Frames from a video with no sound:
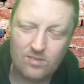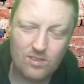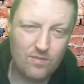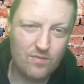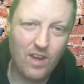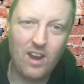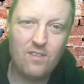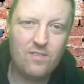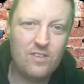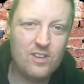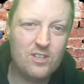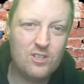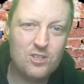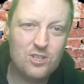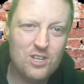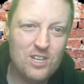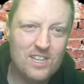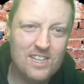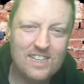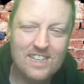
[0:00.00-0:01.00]

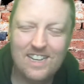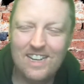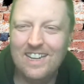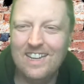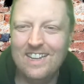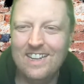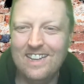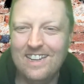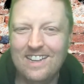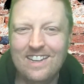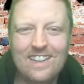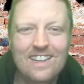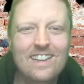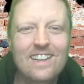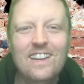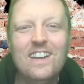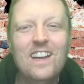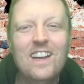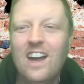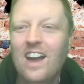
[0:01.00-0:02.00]
Valovic.
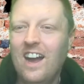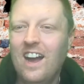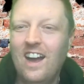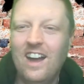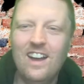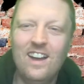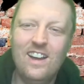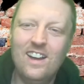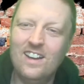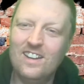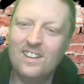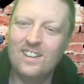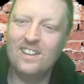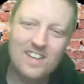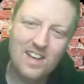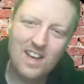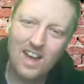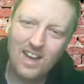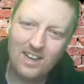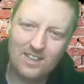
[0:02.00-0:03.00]

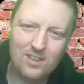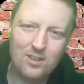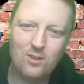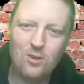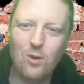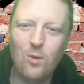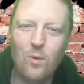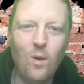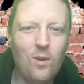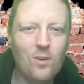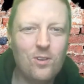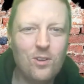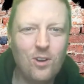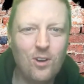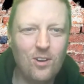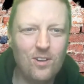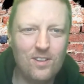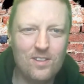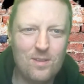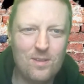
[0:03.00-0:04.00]
I could go on,
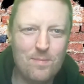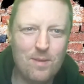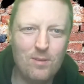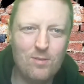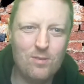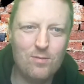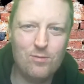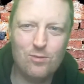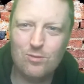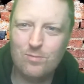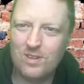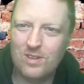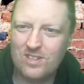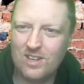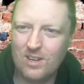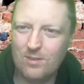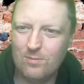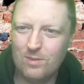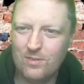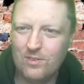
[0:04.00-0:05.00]
can't I? The amount of rumours
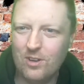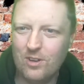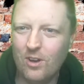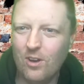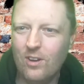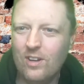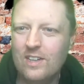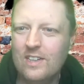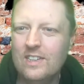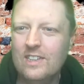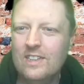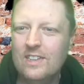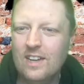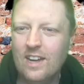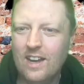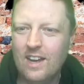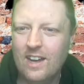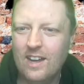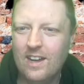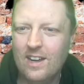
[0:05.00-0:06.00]
that we've got.
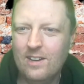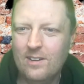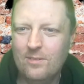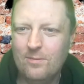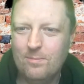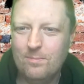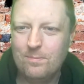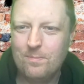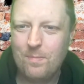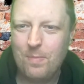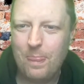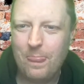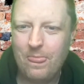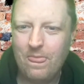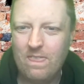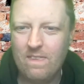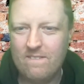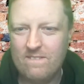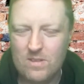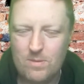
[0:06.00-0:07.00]

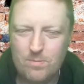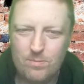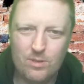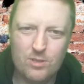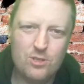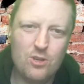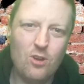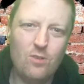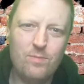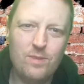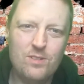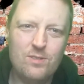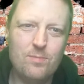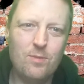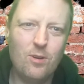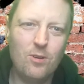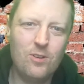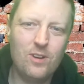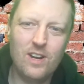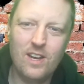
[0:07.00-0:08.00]
But join me
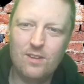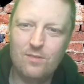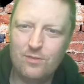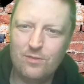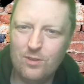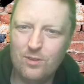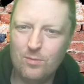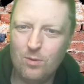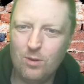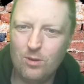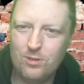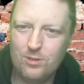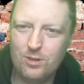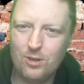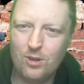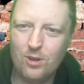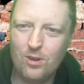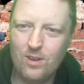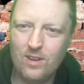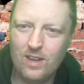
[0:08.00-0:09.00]
tomorrow night for the watch
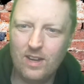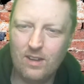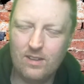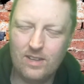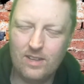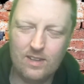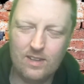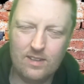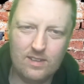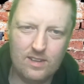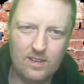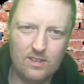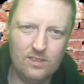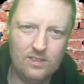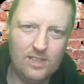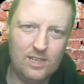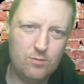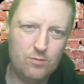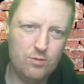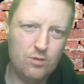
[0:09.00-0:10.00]
along. It'll
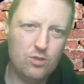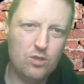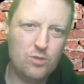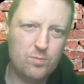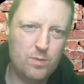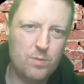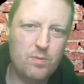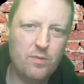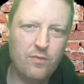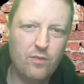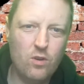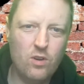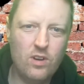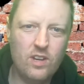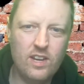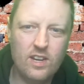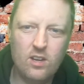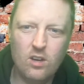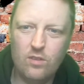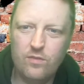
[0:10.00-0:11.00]
literally just be before
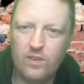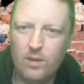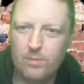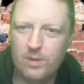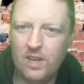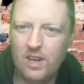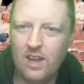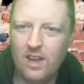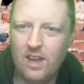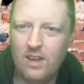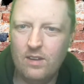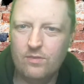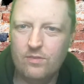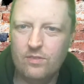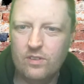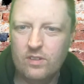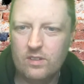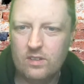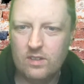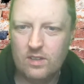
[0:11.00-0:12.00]
kickoff. I'll be live.
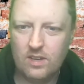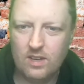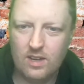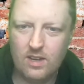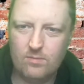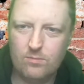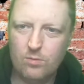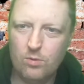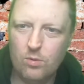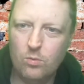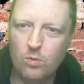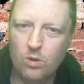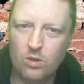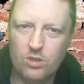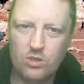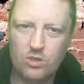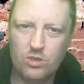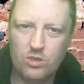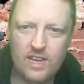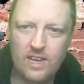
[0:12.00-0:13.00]
And we'll
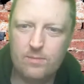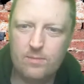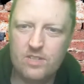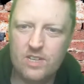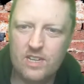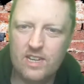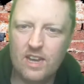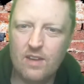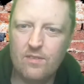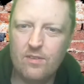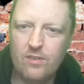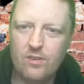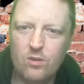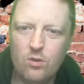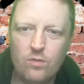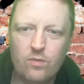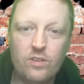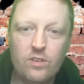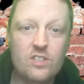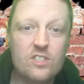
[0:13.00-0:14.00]
watch the game together and
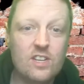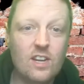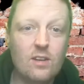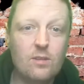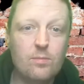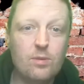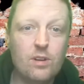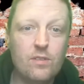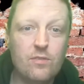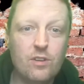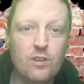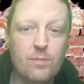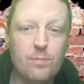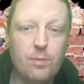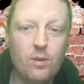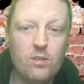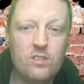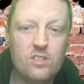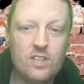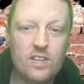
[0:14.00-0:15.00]
hopefully celebrate 3
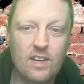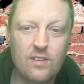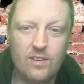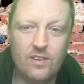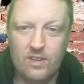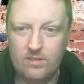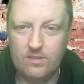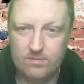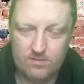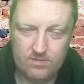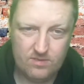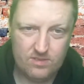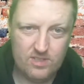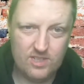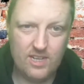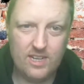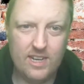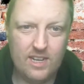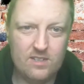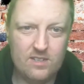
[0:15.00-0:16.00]
points together.
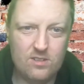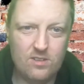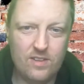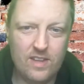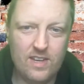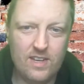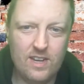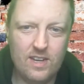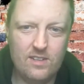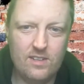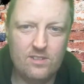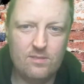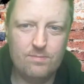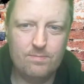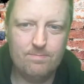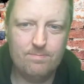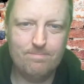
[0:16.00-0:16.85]
Take care till then, guys.